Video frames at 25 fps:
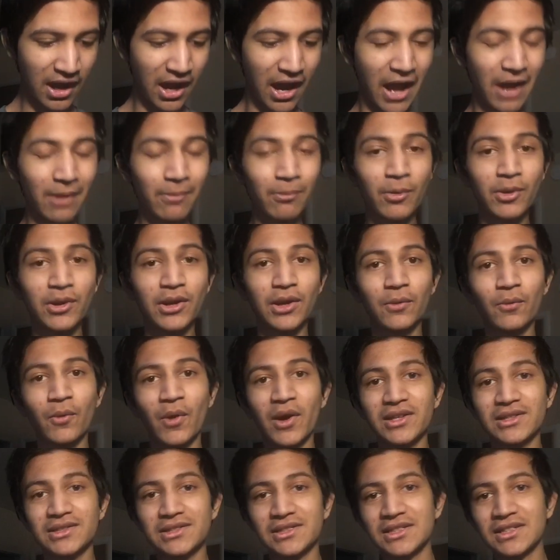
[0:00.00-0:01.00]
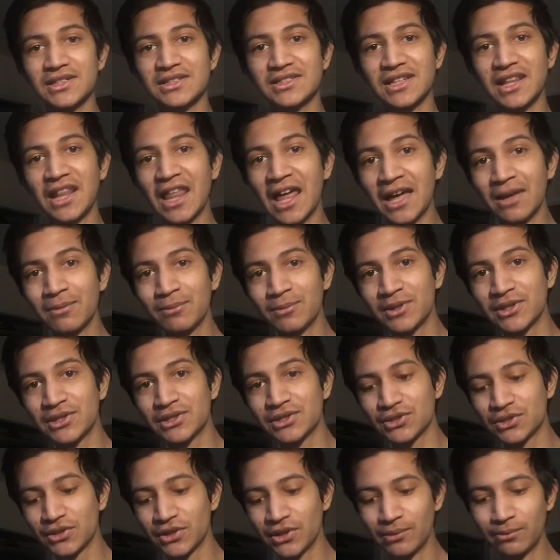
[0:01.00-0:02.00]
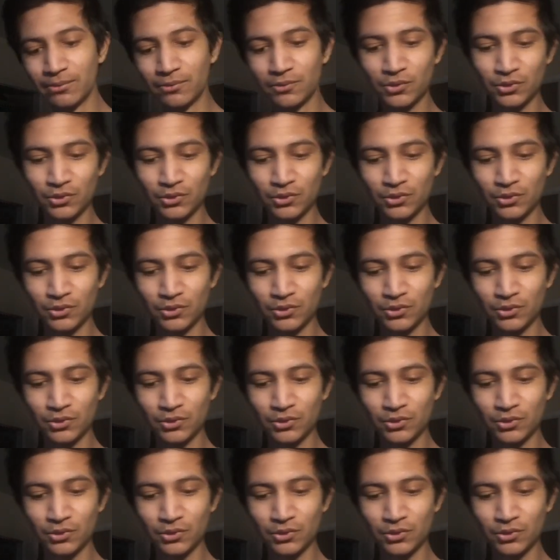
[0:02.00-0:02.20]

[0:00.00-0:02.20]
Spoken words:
I'm gonna watch this live stream